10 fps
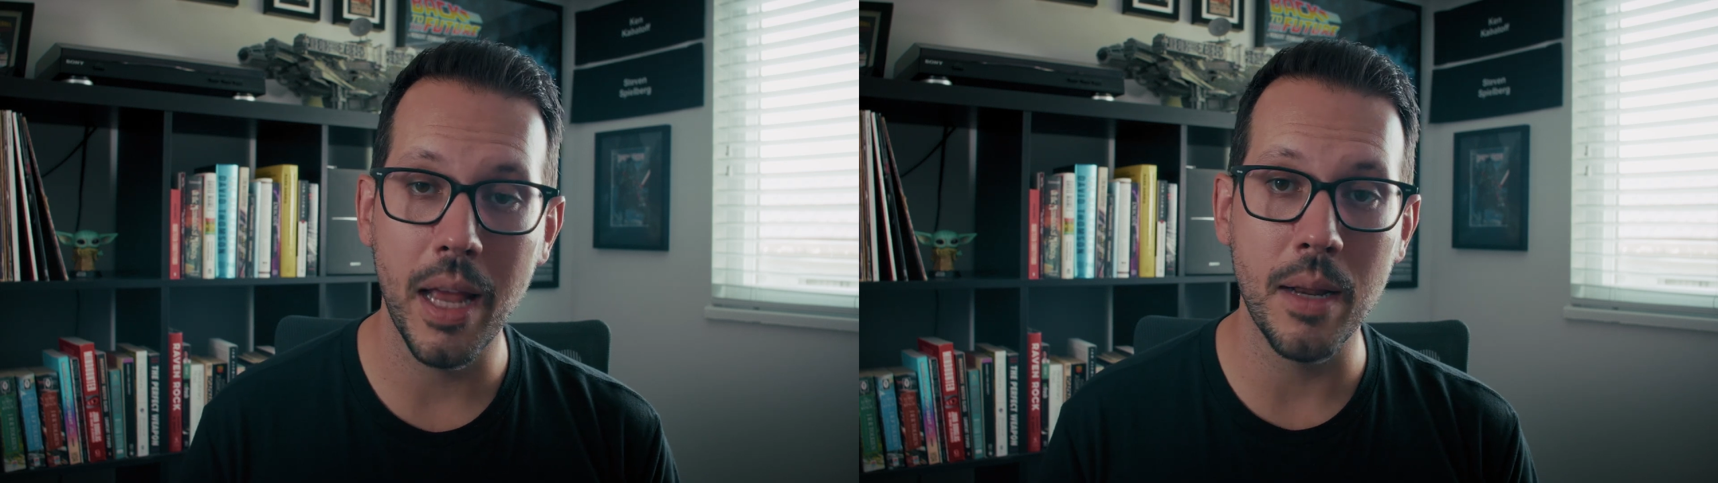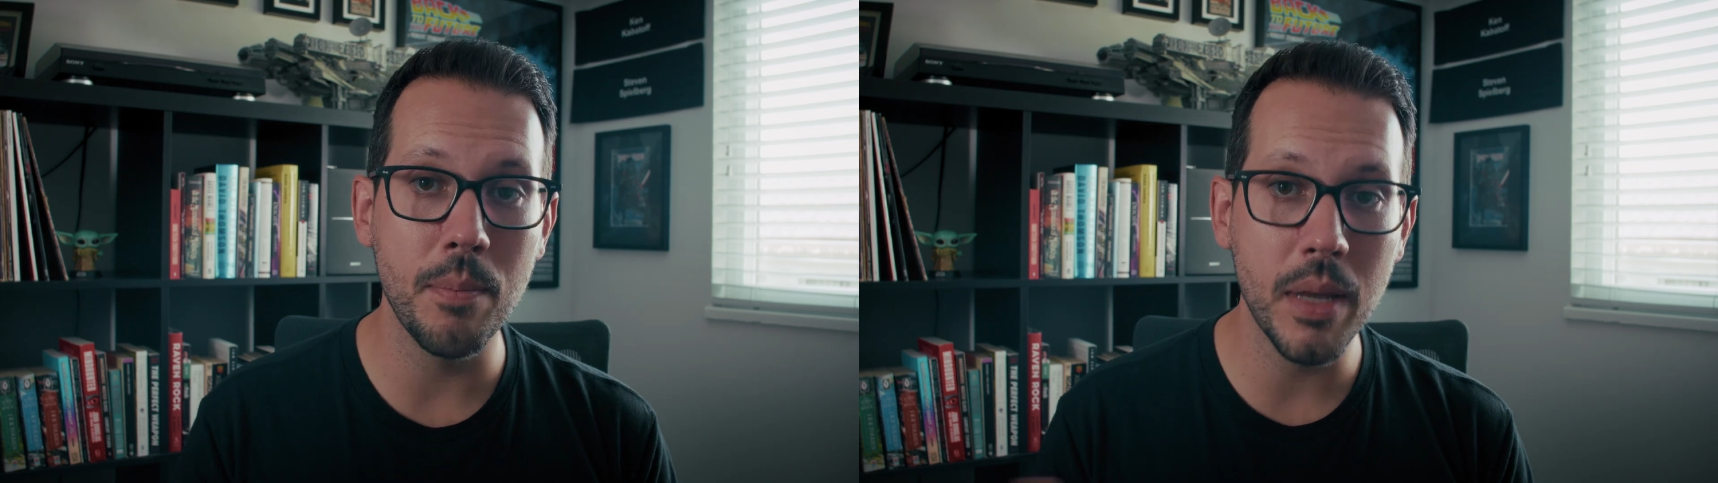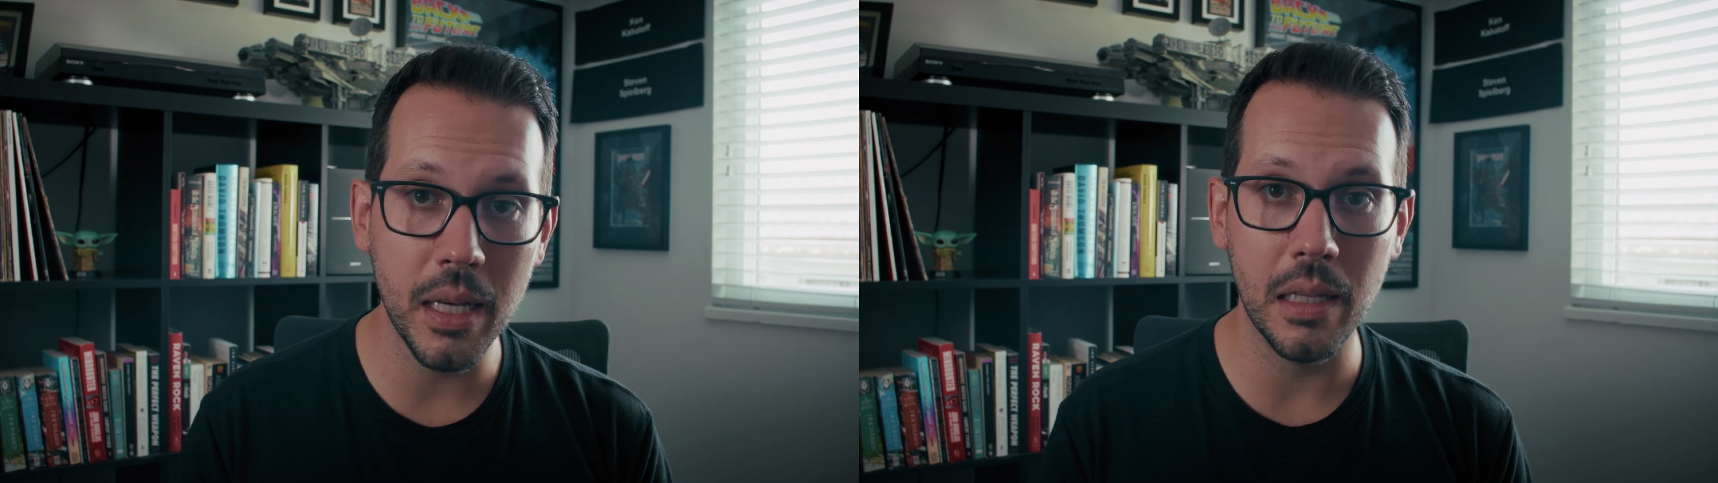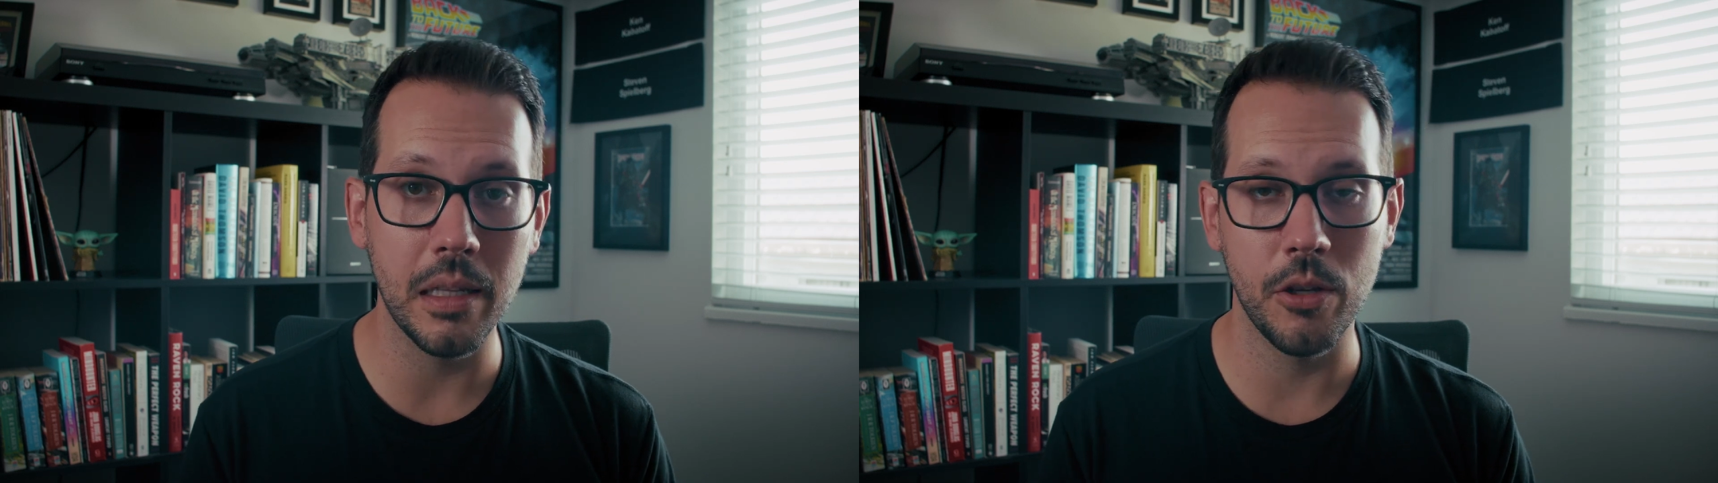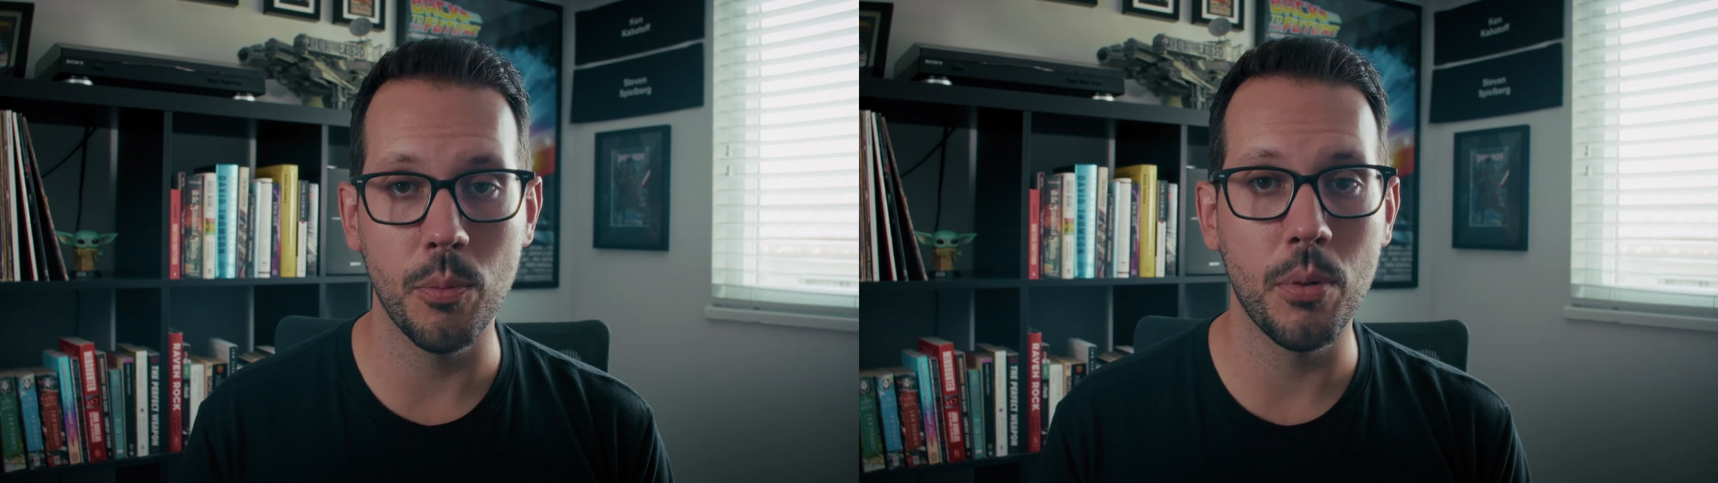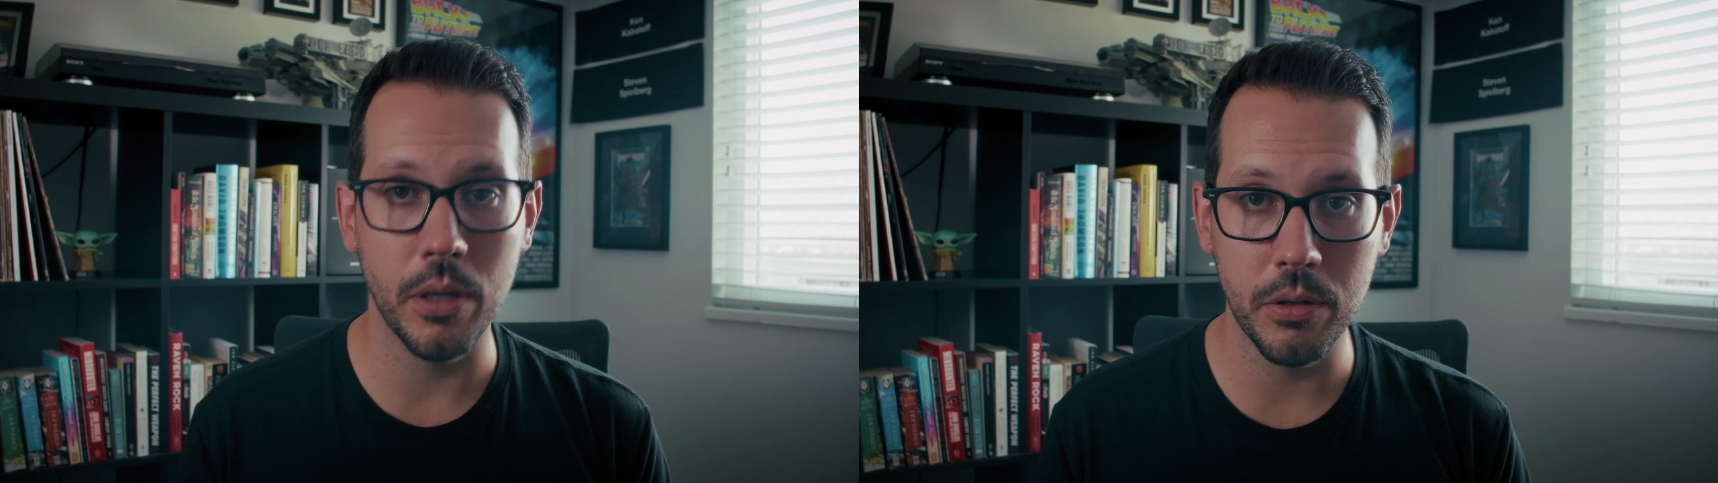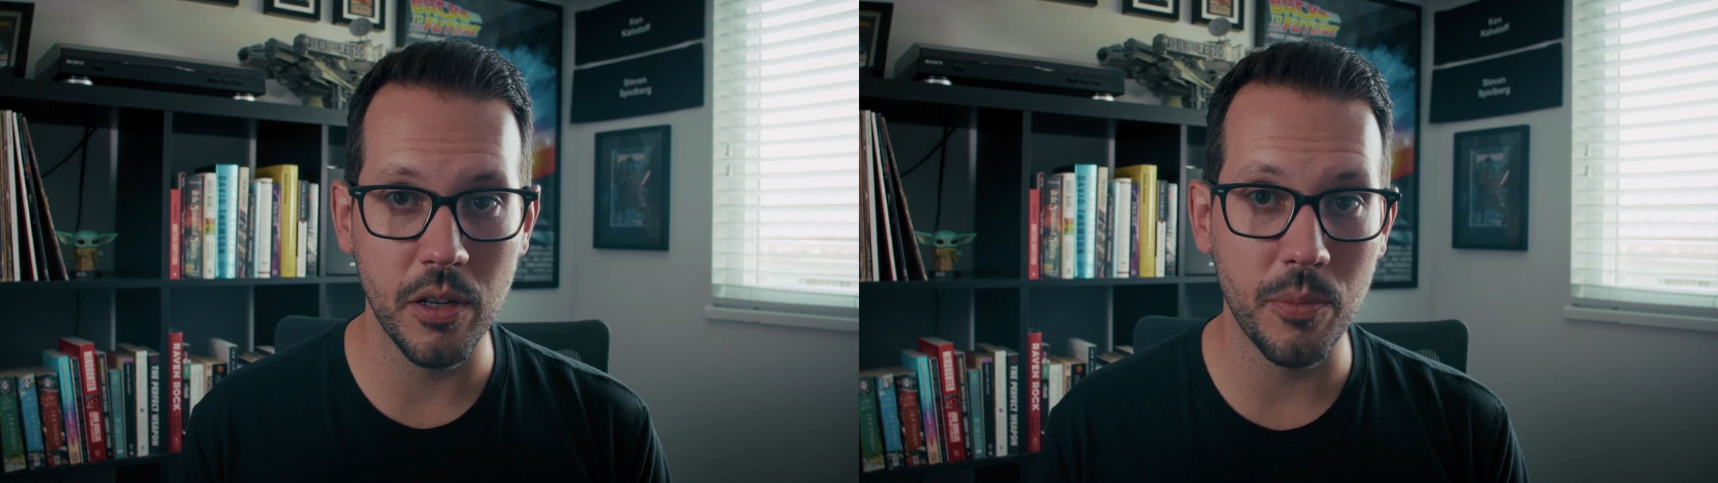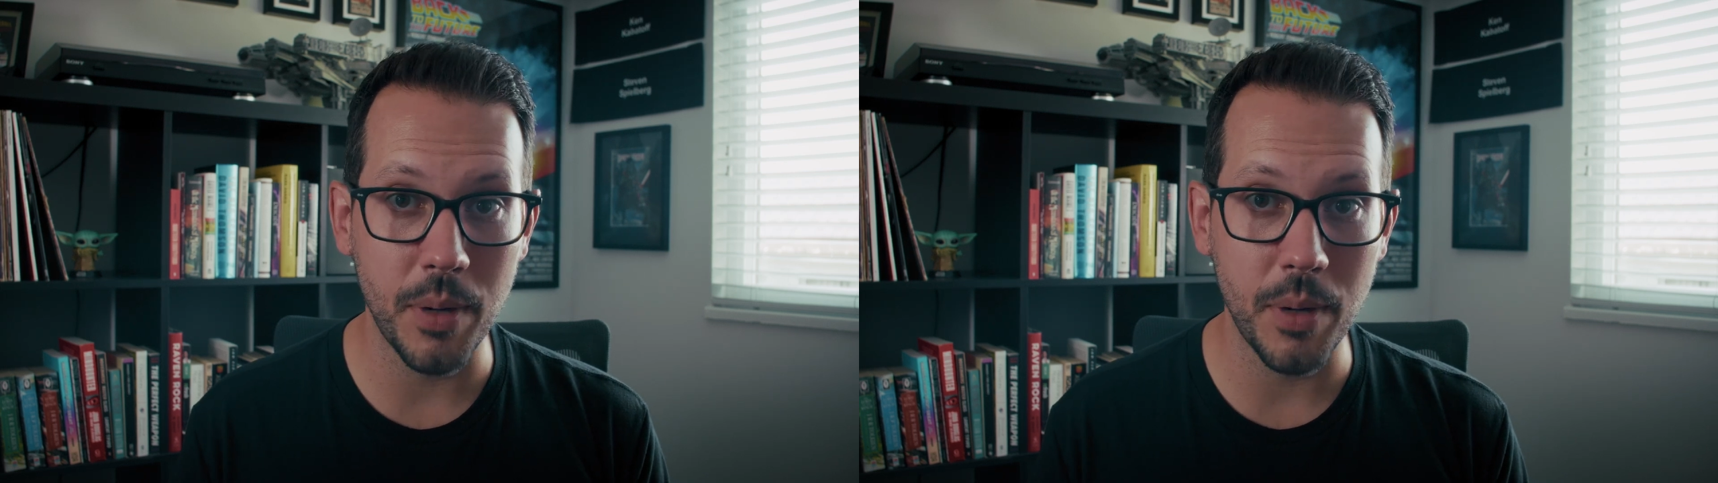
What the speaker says: And immediately you're putting yourself